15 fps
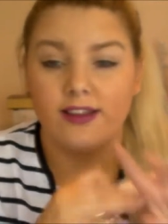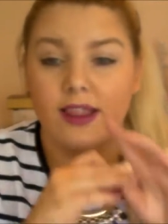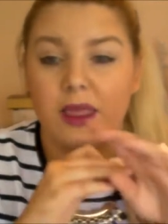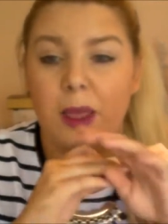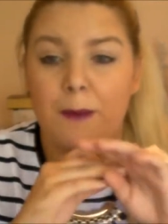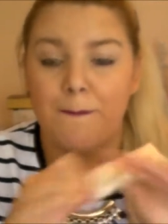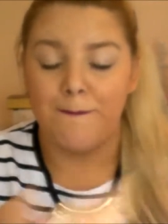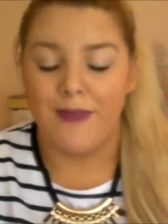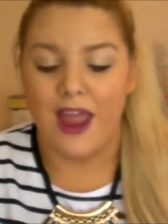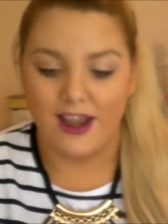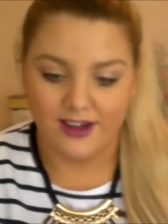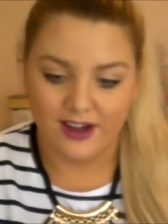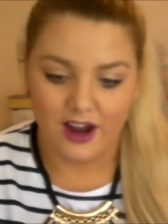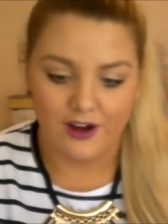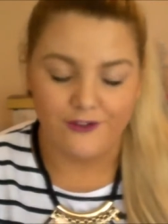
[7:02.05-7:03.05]
like
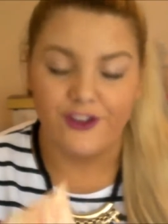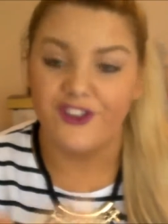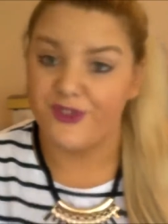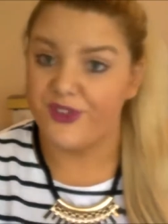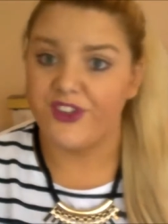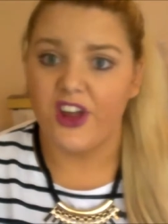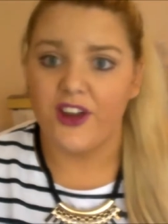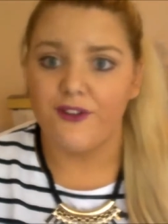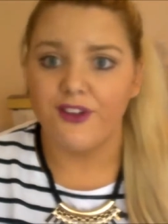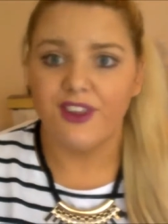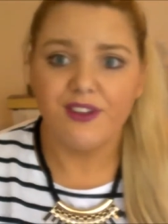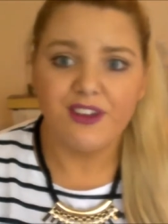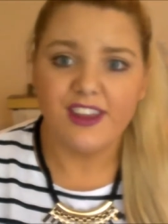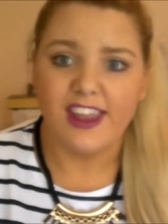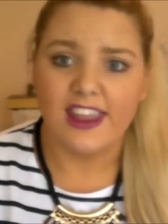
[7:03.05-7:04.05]
matte coverage, which I
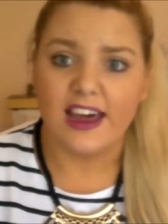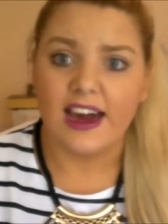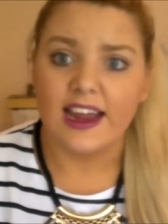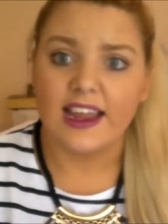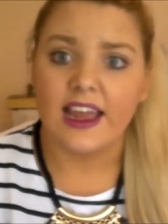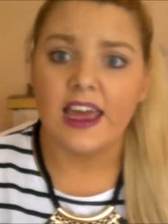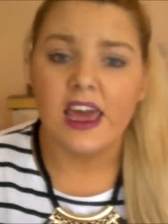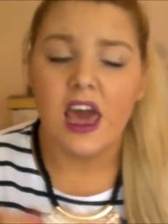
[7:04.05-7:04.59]
really like.